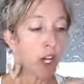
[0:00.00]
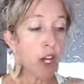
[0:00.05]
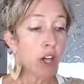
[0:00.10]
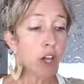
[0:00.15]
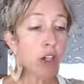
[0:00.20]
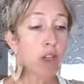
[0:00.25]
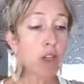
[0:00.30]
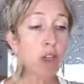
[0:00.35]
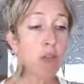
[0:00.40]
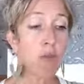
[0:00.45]

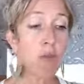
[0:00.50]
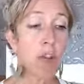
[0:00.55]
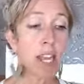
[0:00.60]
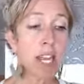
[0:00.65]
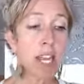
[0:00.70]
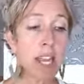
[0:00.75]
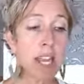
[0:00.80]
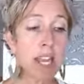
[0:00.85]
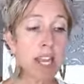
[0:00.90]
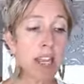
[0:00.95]

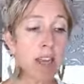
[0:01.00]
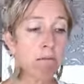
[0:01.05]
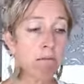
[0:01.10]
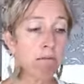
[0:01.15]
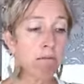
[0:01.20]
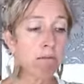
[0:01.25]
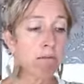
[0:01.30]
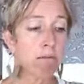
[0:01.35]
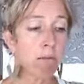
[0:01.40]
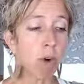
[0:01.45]
3
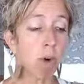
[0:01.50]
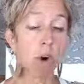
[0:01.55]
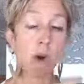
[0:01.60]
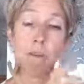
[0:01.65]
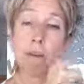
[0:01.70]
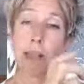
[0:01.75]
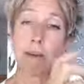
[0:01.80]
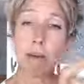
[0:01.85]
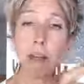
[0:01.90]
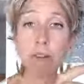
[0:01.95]
or
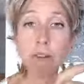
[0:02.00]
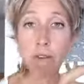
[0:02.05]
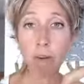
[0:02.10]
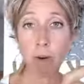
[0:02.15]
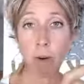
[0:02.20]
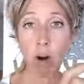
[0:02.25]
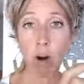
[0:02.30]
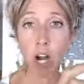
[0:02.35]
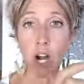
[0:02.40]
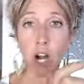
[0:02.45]
maybe
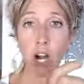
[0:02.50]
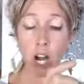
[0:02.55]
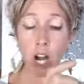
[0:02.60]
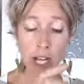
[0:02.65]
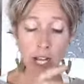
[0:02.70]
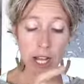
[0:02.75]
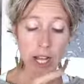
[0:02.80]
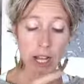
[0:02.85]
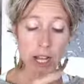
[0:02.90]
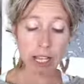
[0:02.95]
4
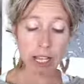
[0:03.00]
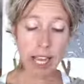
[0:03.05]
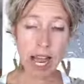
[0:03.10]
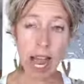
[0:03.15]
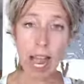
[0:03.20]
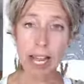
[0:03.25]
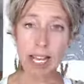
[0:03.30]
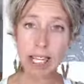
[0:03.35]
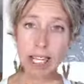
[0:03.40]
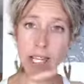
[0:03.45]

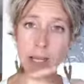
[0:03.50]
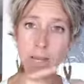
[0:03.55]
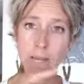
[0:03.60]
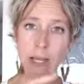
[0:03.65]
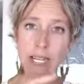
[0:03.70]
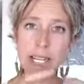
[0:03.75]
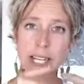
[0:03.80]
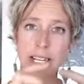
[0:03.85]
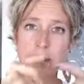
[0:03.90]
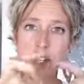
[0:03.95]

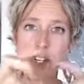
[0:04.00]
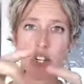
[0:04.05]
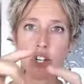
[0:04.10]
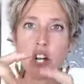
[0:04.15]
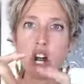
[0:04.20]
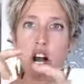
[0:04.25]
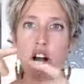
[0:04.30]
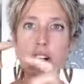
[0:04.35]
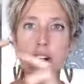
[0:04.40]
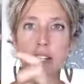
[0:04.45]
90-minute
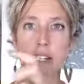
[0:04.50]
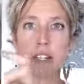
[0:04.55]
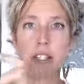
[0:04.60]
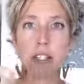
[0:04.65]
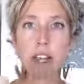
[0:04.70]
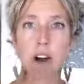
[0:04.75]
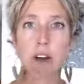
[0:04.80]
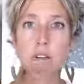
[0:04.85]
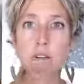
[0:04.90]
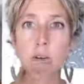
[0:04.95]
chunks
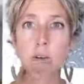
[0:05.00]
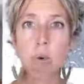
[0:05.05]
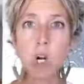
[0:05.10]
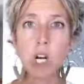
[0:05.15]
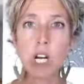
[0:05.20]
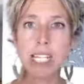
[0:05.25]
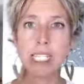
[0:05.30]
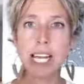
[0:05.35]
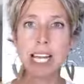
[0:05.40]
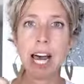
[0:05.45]
of
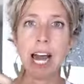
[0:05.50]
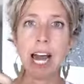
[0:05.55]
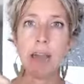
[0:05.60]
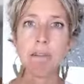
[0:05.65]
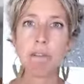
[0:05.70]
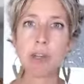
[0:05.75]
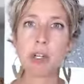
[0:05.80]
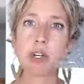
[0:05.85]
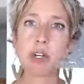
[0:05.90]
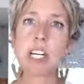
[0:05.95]
work
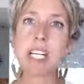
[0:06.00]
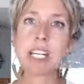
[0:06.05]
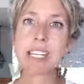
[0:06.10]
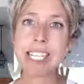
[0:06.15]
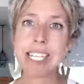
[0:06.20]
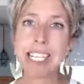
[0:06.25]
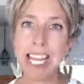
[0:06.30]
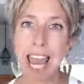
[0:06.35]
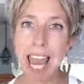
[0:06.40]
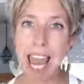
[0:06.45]
time during
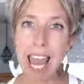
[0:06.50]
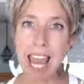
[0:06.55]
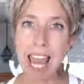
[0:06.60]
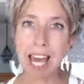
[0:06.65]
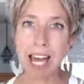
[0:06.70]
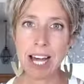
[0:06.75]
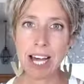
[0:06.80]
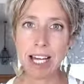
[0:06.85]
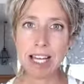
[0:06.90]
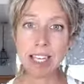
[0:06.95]
the
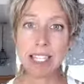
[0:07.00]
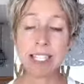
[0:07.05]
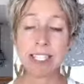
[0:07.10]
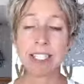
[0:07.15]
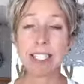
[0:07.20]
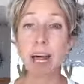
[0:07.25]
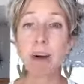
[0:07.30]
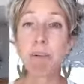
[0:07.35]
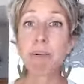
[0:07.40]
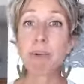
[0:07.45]
day,
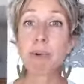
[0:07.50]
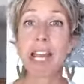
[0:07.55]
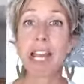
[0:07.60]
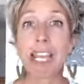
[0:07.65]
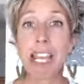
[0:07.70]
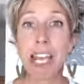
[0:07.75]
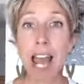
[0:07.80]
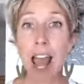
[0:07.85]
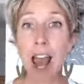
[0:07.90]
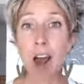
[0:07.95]

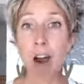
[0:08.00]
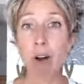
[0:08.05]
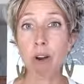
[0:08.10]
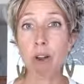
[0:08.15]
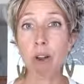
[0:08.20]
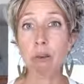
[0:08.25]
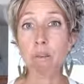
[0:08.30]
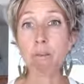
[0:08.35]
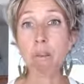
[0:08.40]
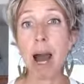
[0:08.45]
separated
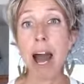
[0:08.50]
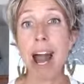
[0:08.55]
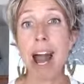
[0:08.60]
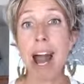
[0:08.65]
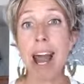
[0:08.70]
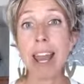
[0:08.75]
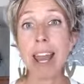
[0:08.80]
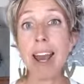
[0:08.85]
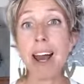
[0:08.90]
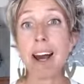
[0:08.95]
out
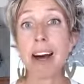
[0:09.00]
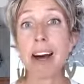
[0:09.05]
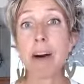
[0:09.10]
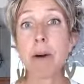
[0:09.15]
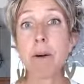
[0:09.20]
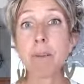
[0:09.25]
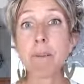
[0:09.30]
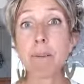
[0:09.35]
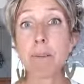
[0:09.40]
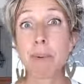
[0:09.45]
by
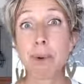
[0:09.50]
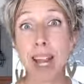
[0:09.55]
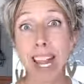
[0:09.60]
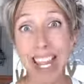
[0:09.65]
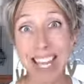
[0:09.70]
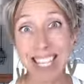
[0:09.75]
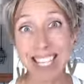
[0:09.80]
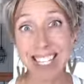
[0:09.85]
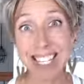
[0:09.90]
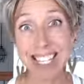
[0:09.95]

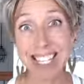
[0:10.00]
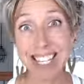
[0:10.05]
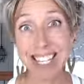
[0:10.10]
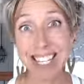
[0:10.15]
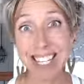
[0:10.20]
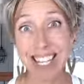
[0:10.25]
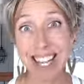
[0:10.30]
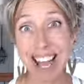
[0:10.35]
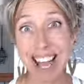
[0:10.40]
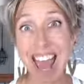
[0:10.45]
breaks
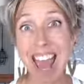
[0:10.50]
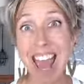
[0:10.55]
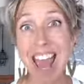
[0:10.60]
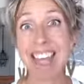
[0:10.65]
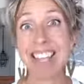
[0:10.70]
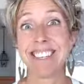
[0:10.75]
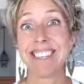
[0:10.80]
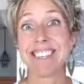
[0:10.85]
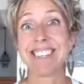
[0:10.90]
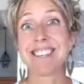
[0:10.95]

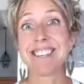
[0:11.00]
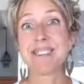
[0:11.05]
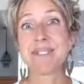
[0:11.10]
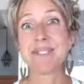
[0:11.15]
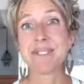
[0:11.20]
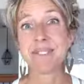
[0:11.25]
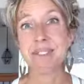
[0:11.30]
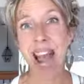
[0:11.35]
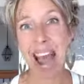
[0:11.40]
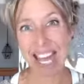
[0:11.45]
and
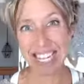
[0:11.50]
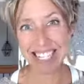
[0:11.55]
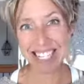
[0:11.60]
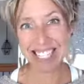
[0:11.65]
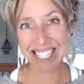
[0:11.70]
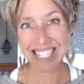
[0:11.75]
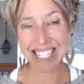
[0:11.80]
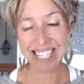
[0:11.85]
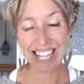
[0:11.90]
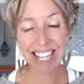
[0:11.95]
rest.